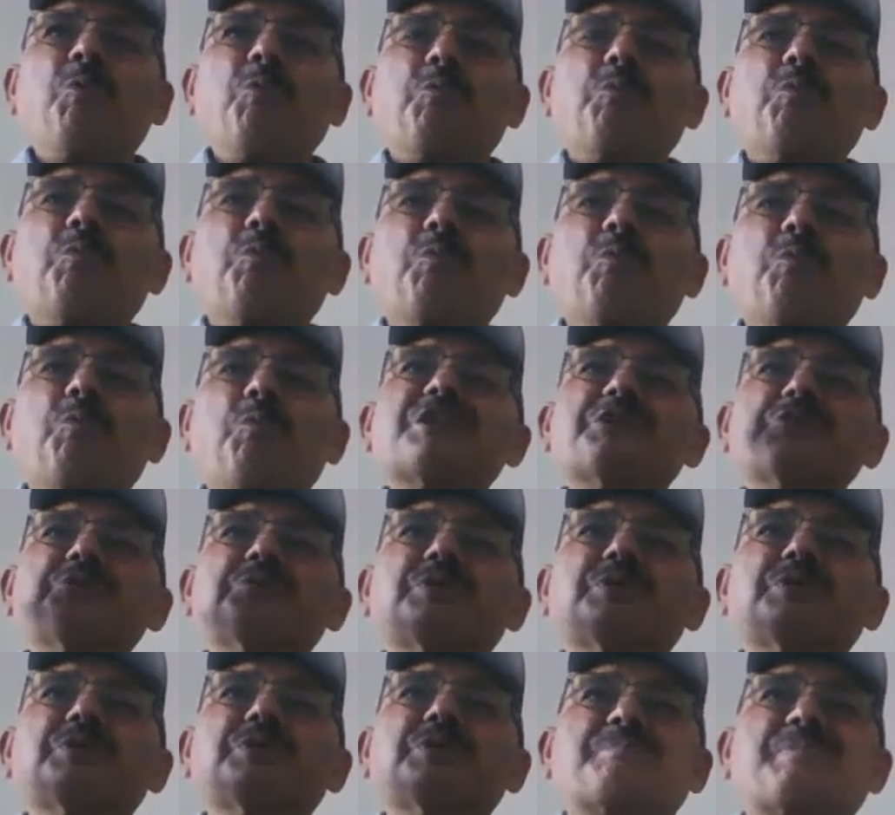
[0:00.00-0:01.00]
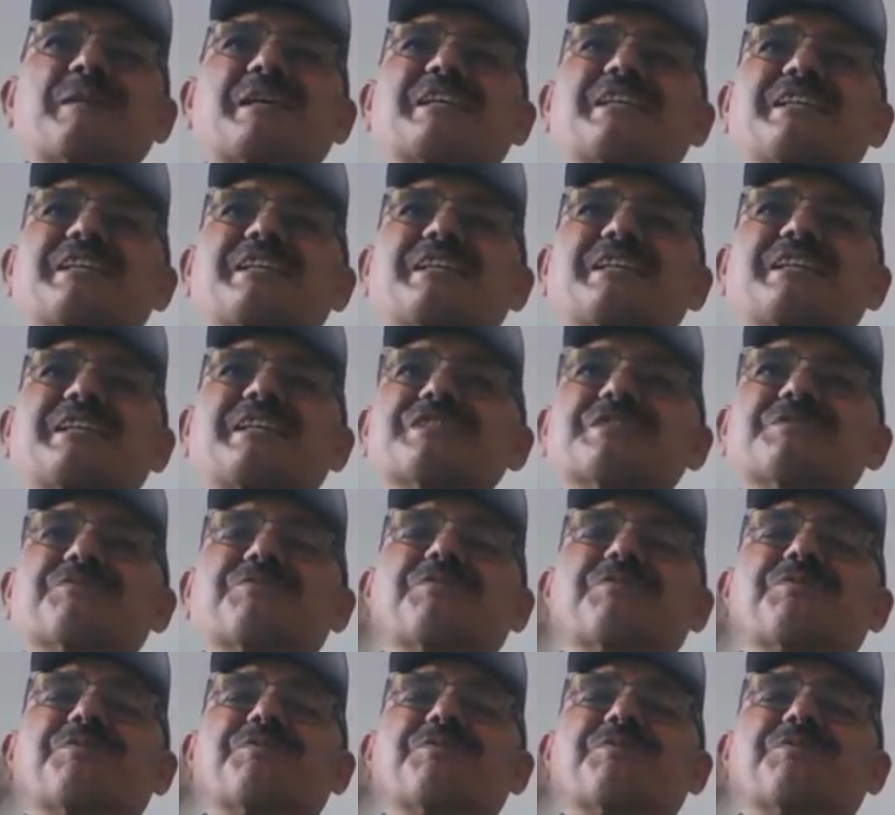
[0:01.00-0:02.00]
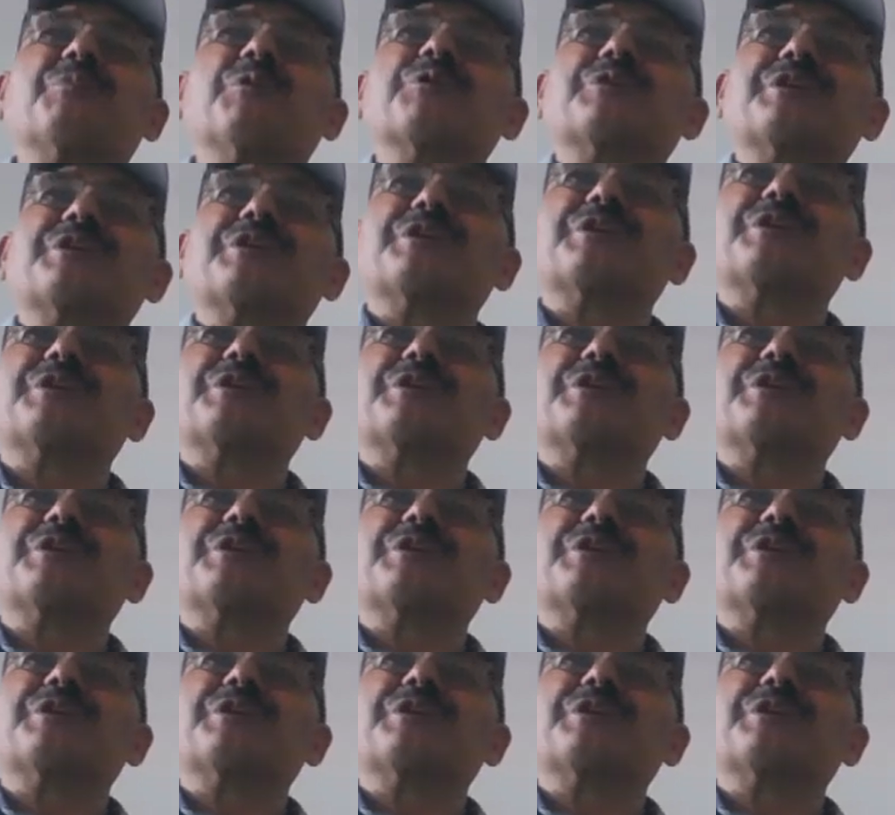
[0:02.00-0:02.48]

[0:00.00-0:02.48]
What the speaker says: What are your expectations from a pottery